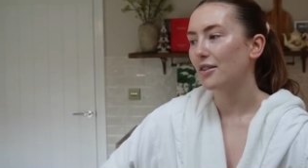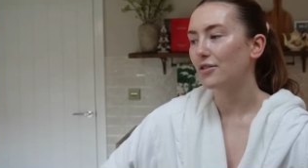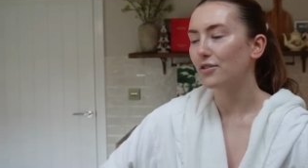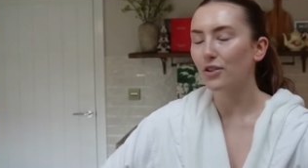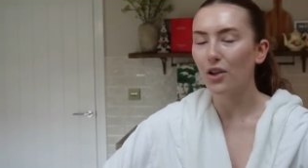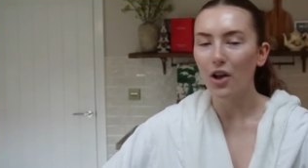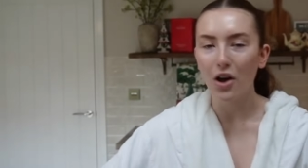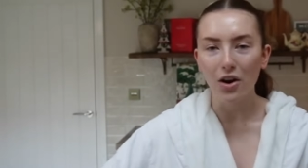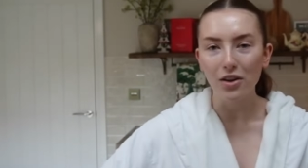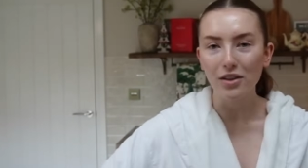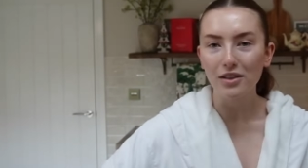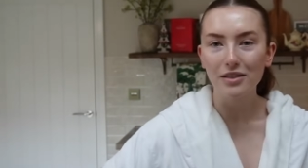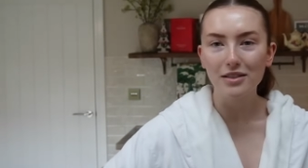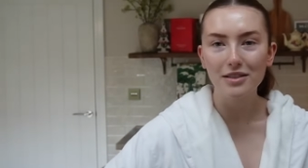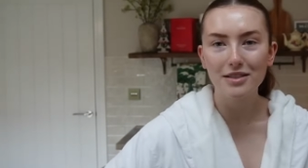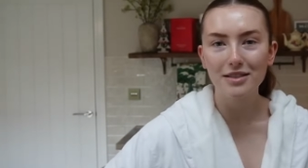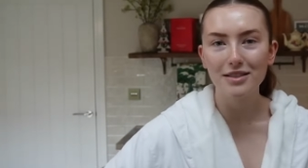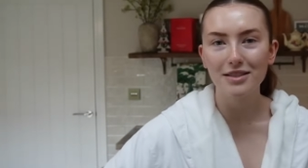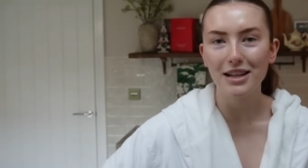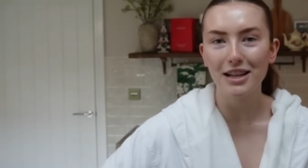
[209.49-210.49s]

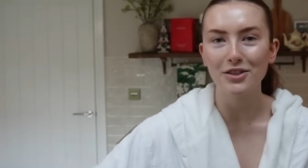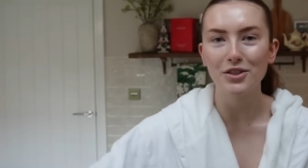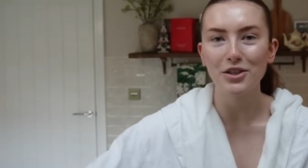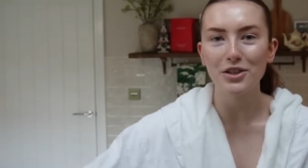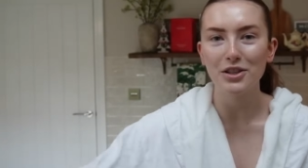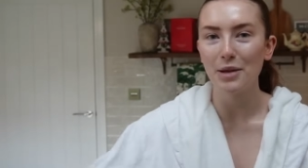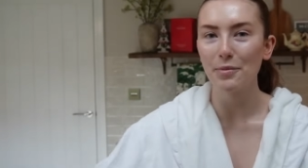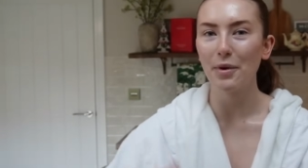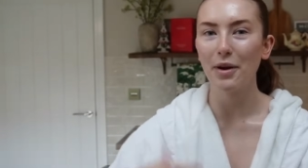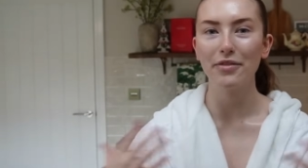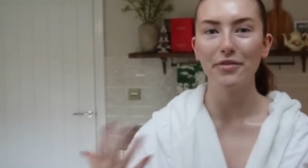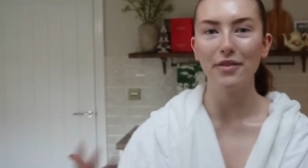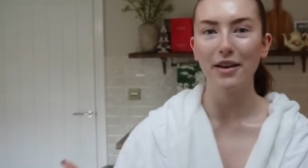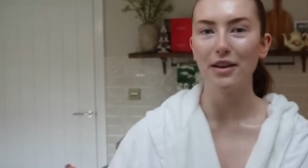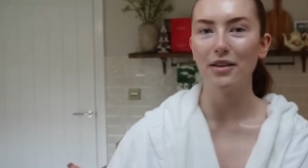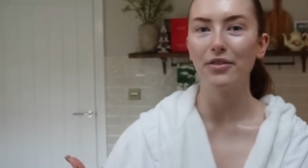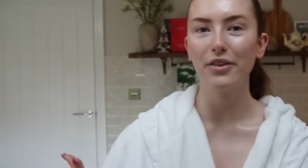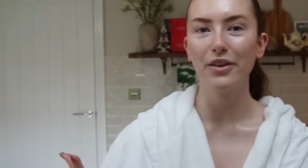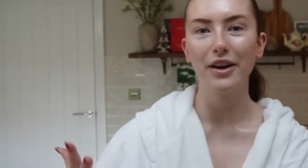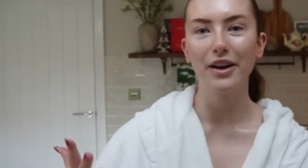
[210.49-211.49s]
vlogs and just like my
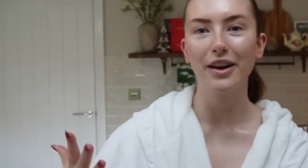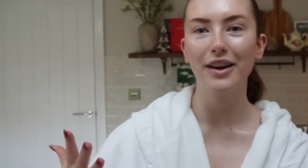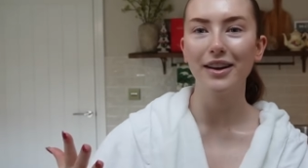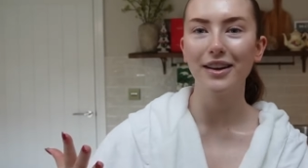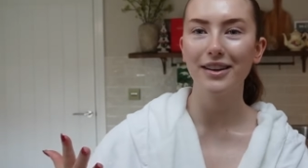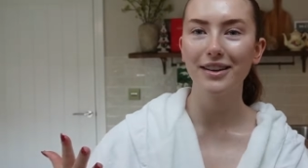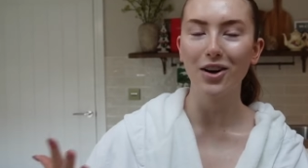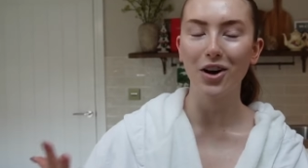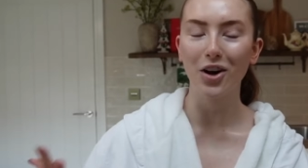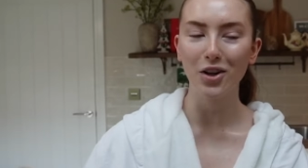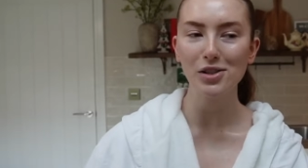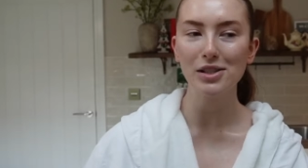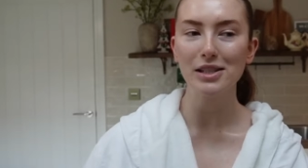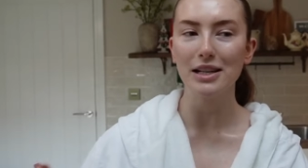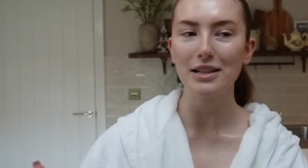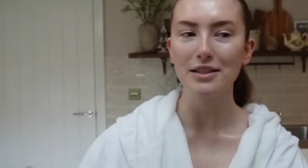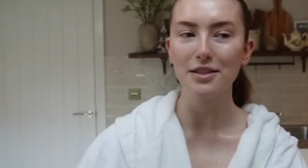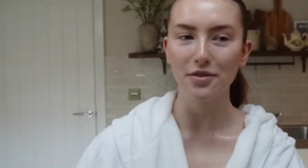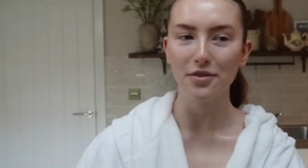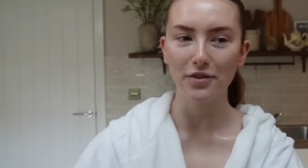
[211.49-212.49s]
favorite
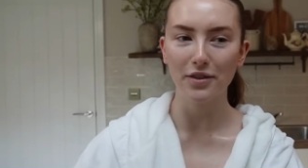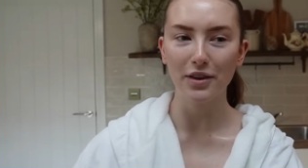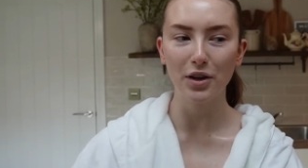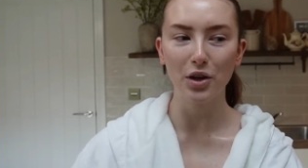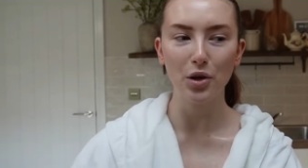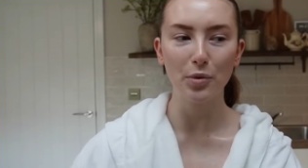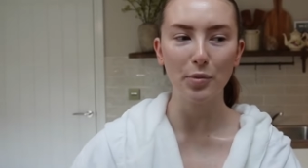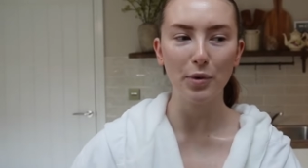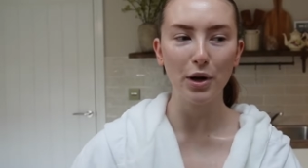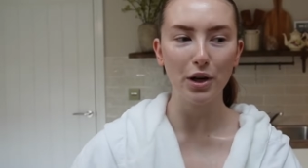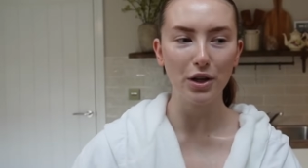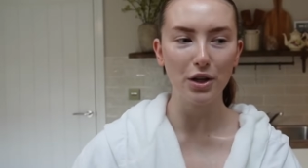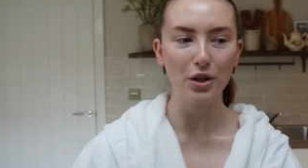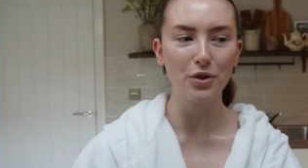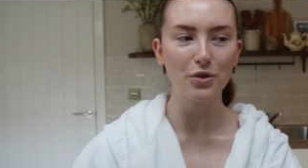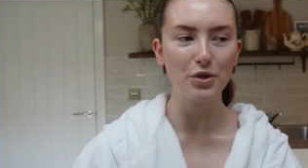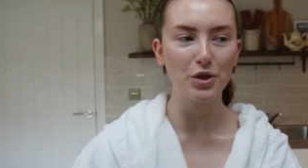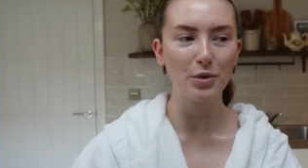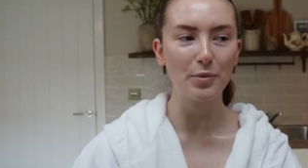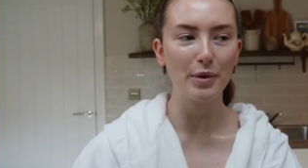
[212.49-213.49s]
content to film on
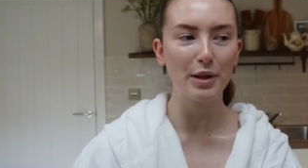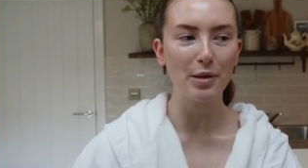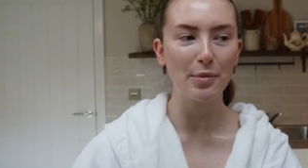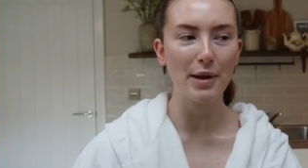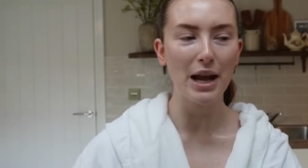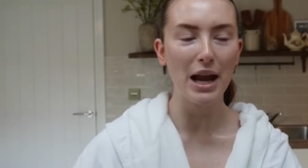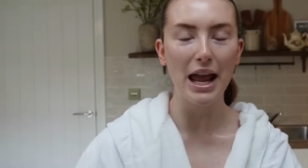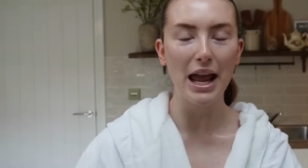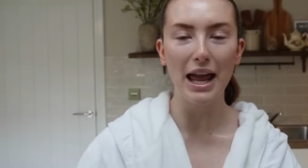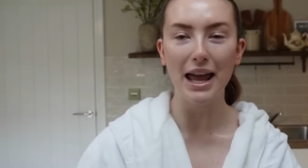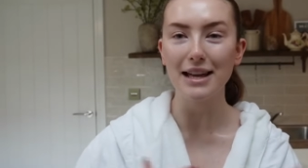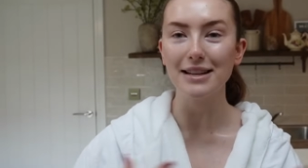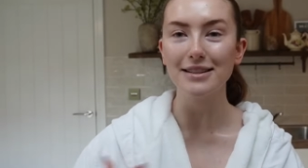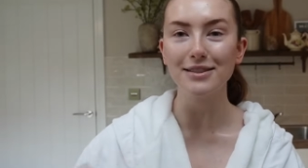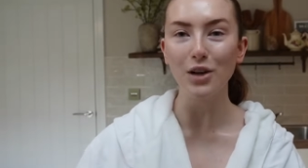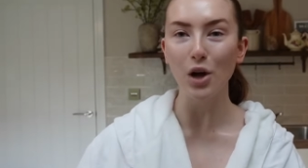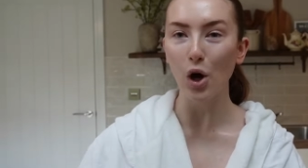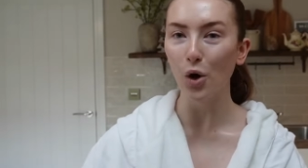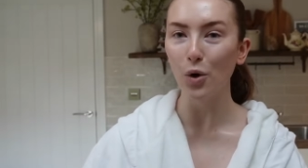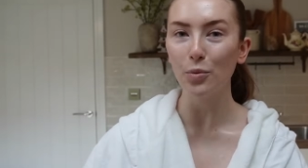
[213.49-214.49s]
YouTube at the minute is
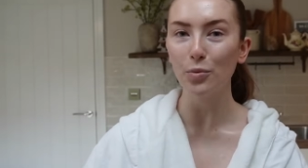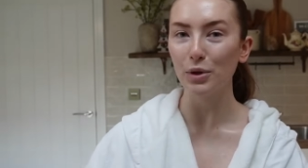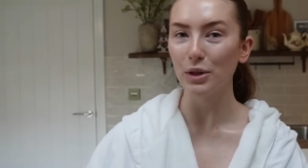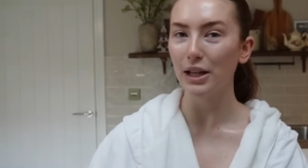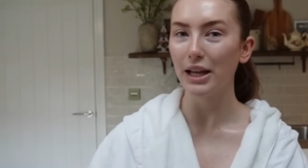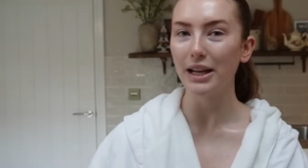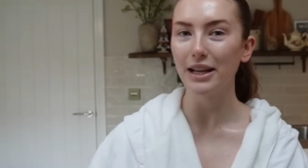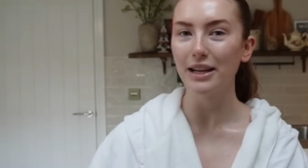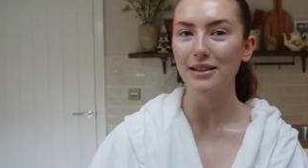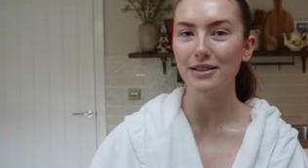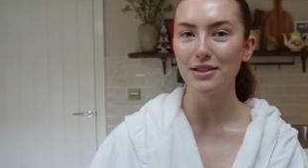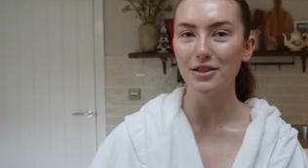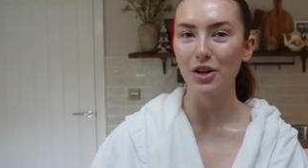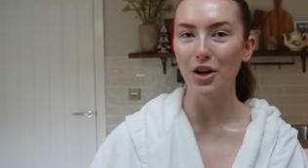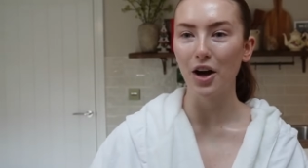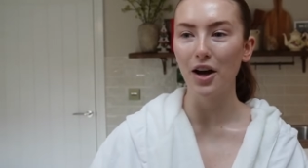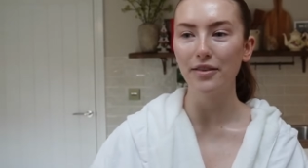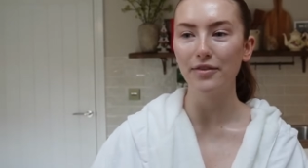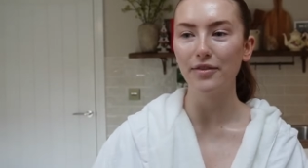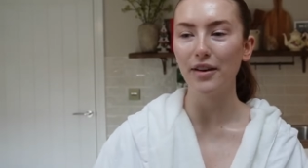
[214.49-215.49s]
home related
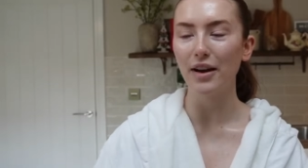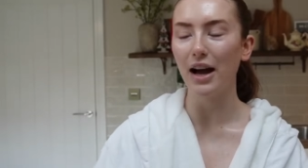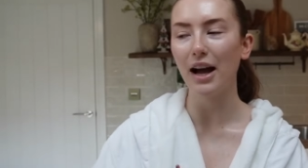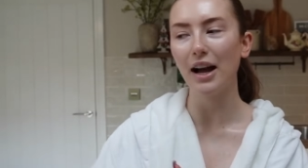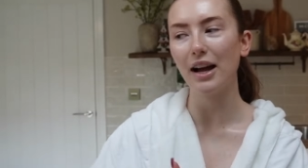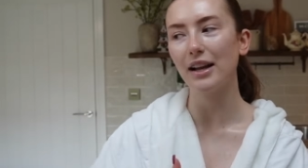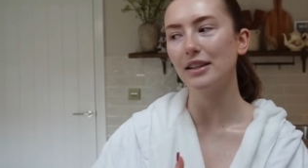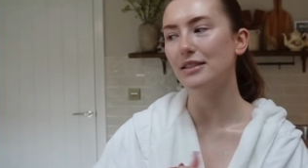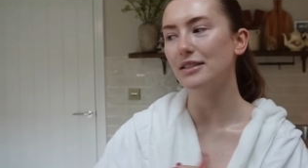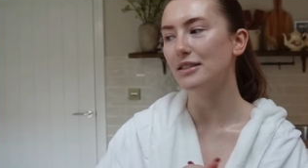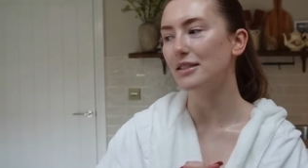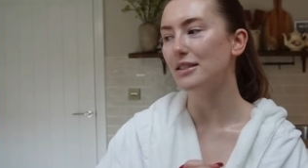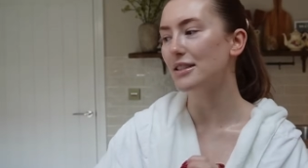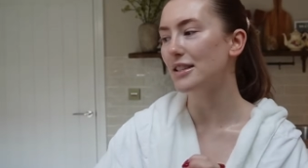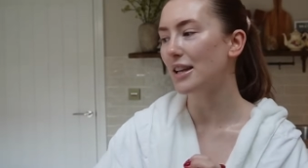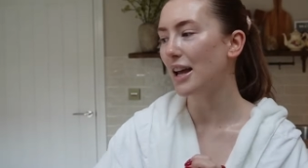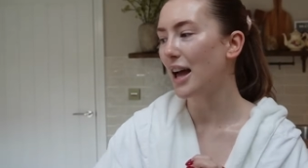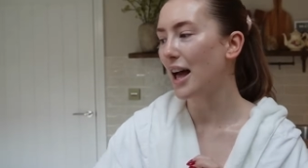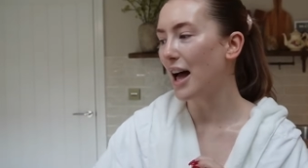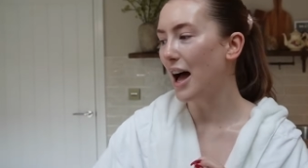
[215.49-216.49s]
stuff and
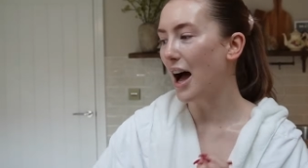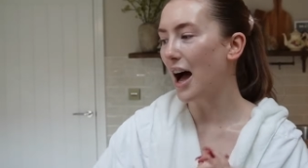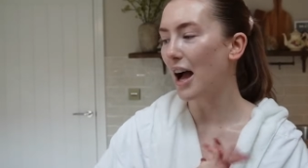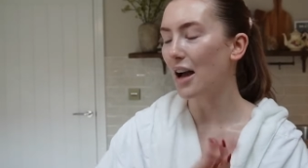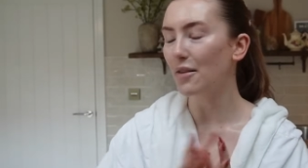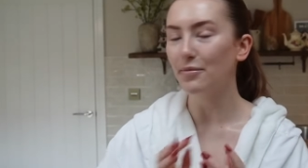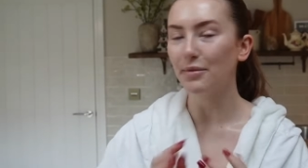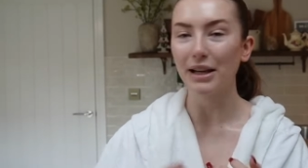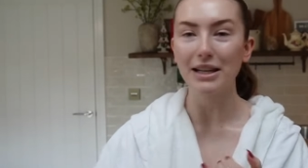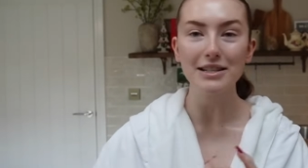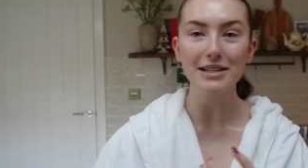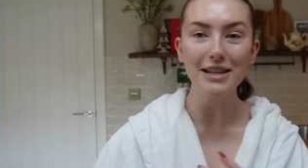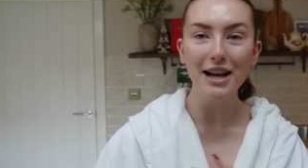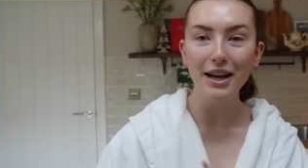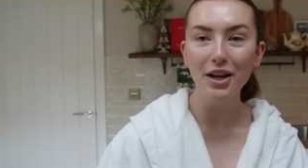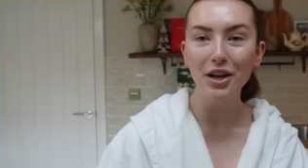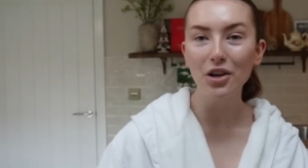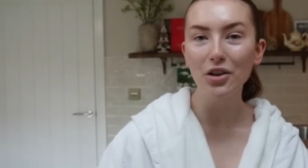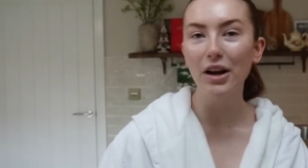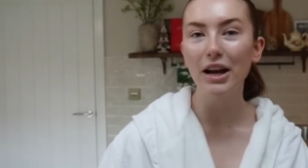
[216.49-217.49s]
um, like
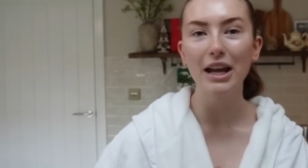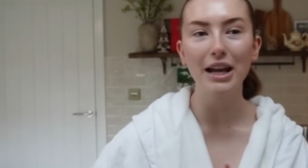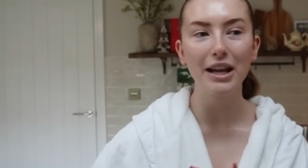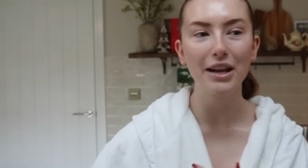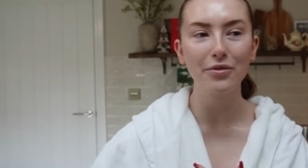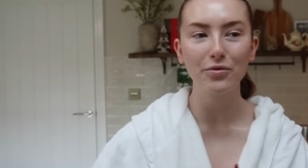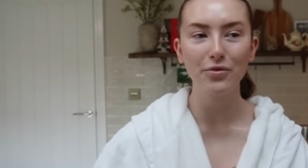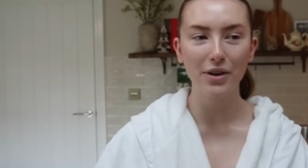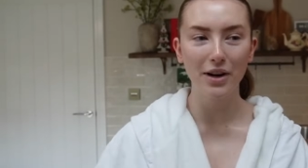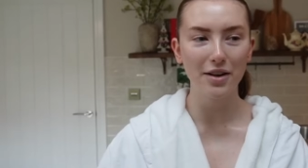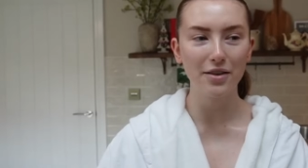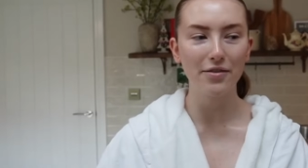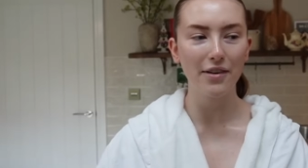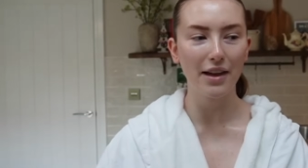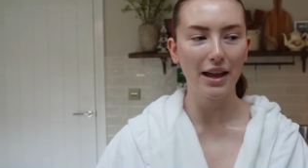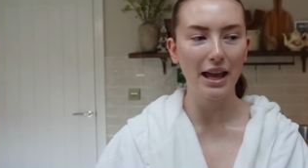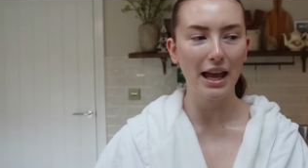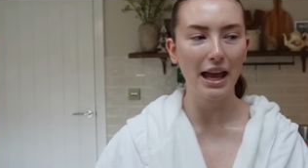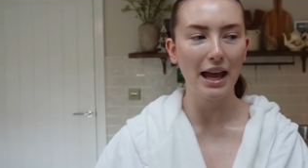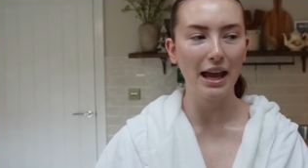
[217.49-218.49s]
decorating,
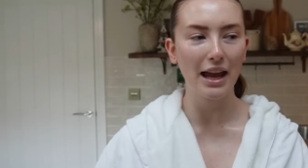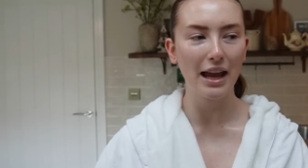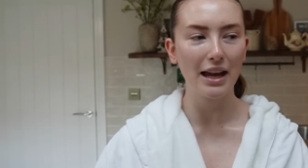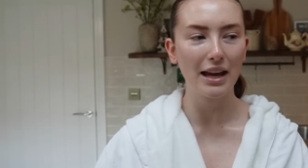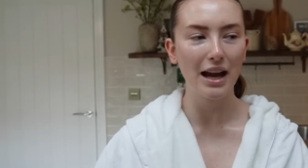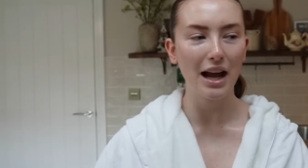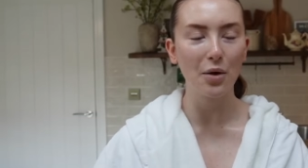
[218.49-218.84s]
renovating.